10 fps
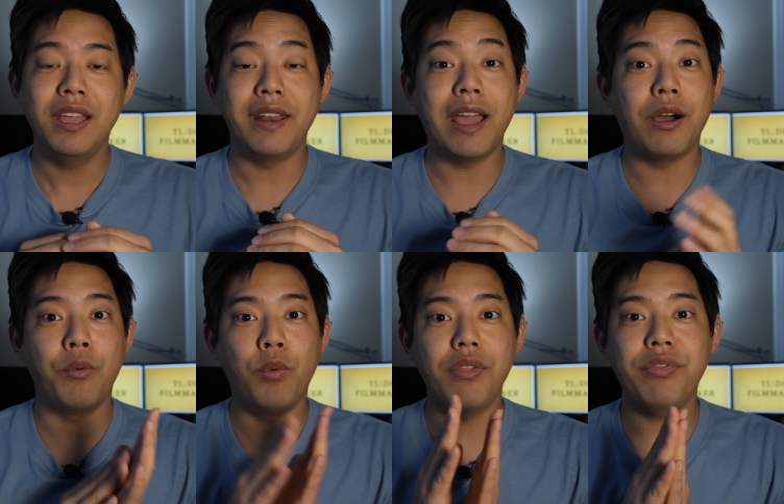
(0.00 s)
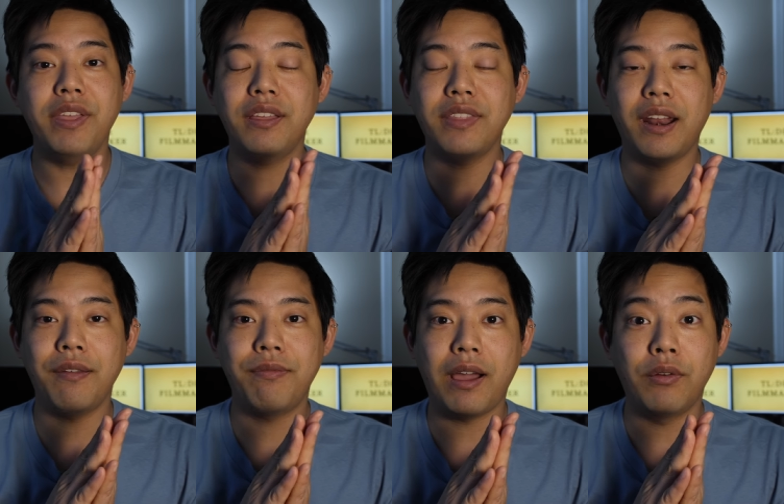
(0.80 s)
Now, one thing that I
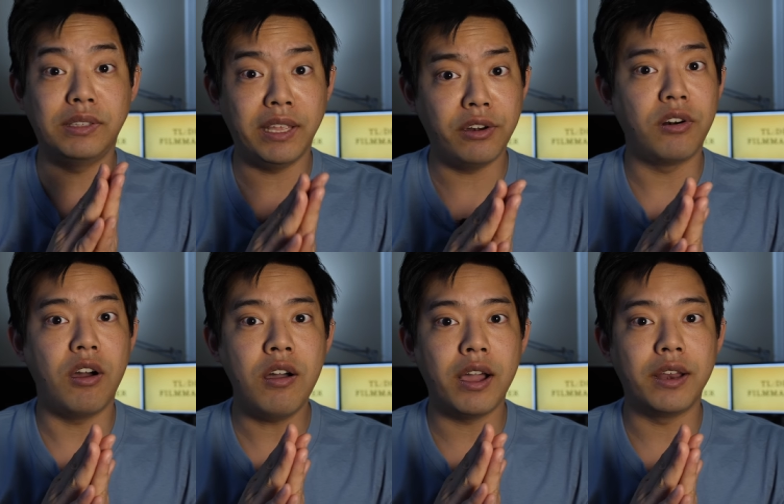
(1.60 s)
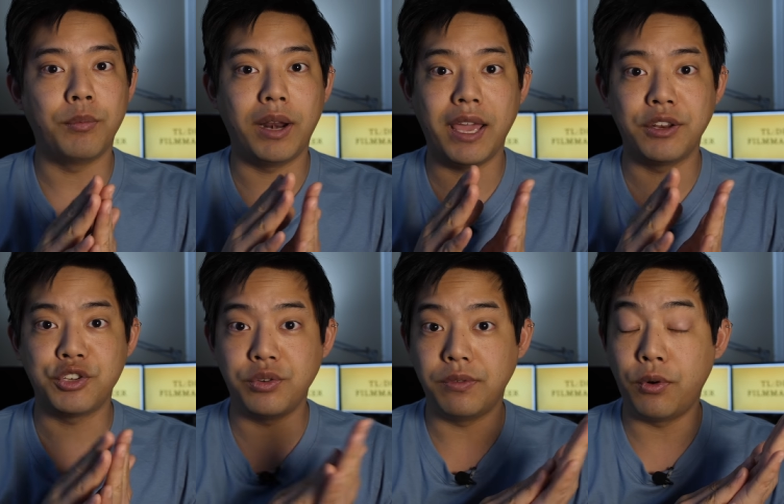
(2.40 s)
found later on when I had to
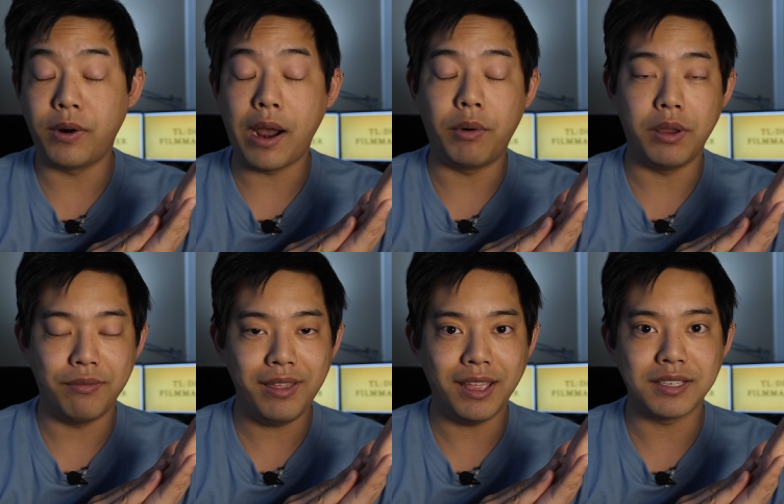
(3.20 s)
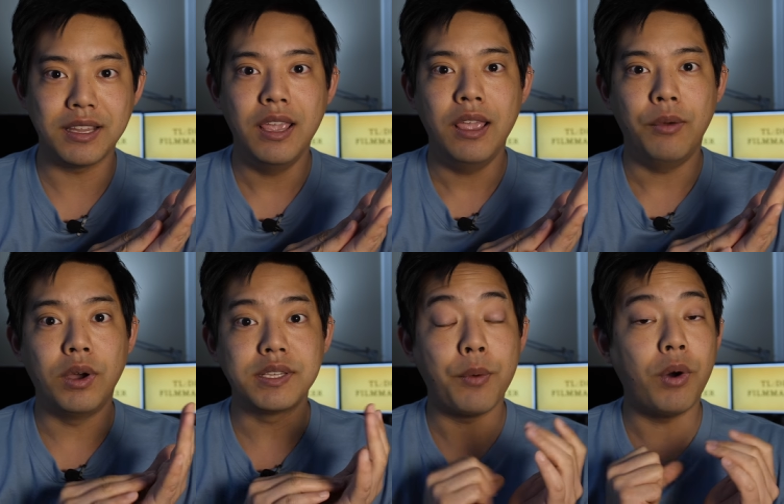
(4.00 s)
shoot a four hour event
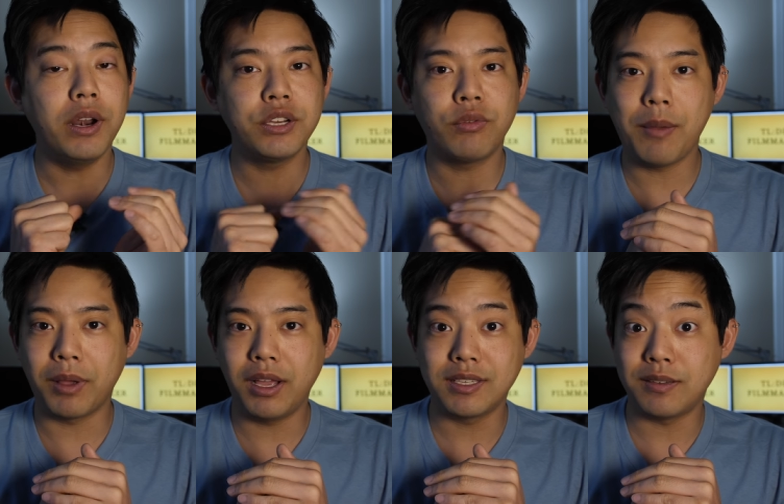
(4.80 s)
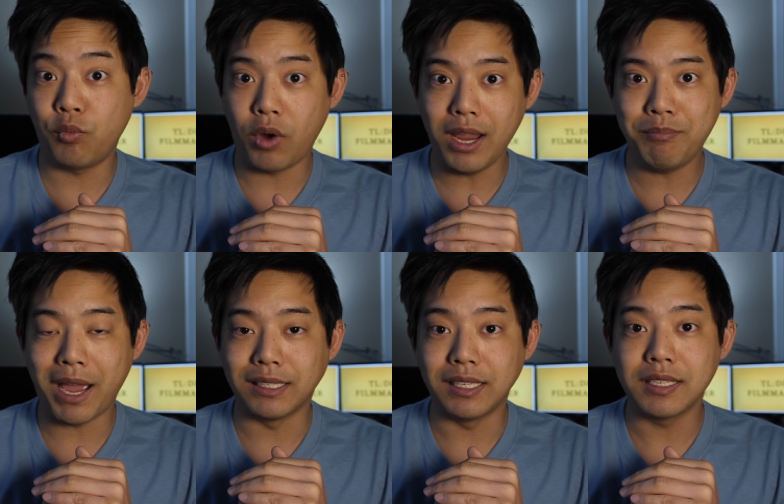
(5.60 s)
was I wanted to grab a custom white
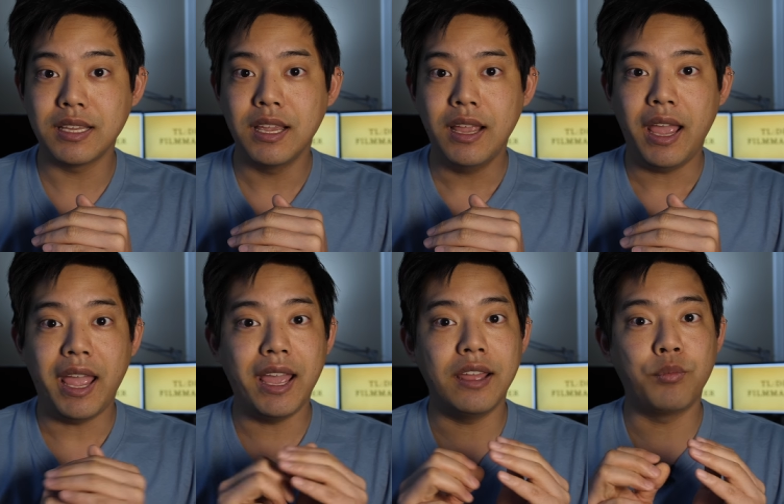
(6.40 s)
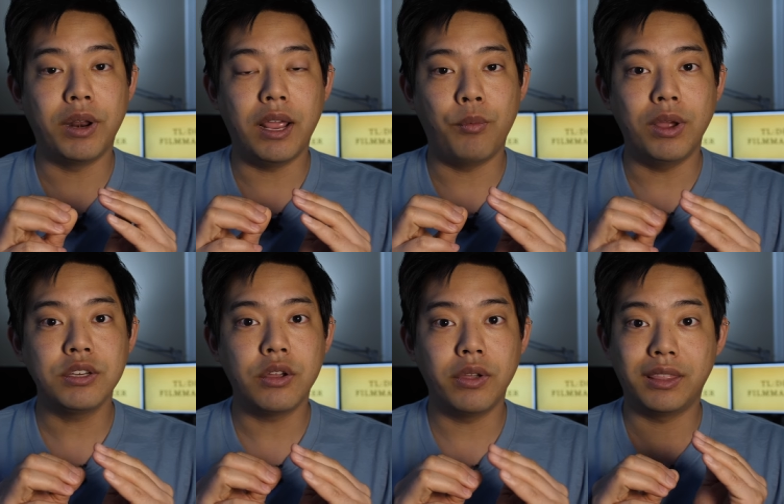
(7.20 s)
balance. And when I went
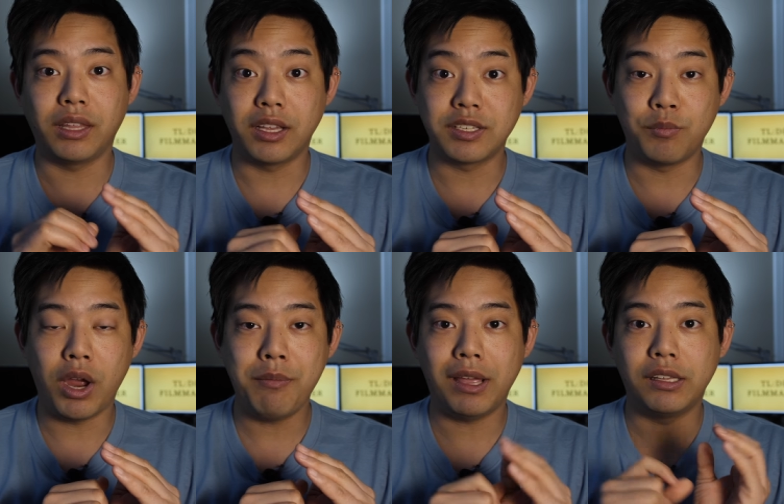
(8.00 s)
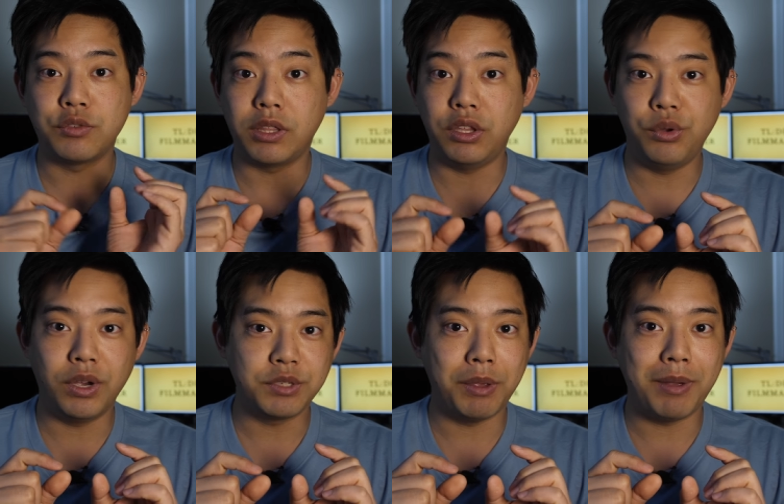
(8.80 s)
to go get the custom white balance with a
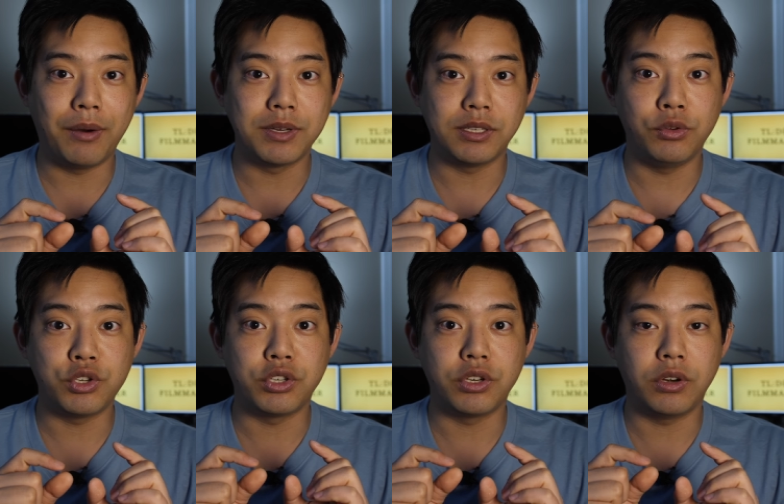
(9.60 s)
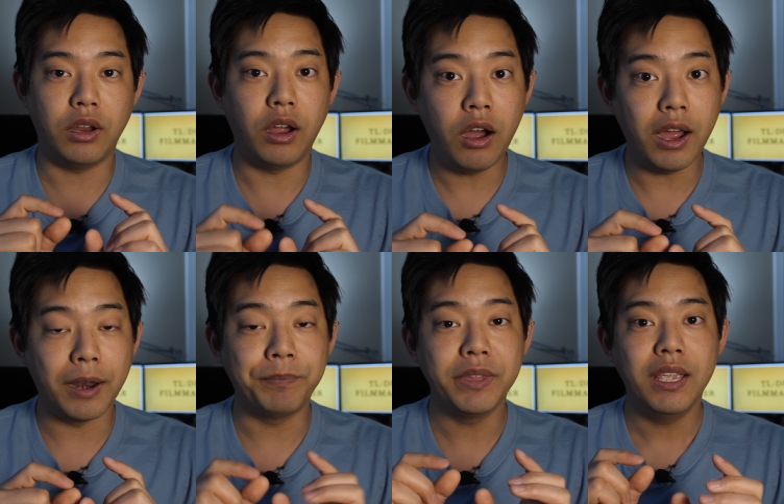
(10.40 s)
USB power solution on,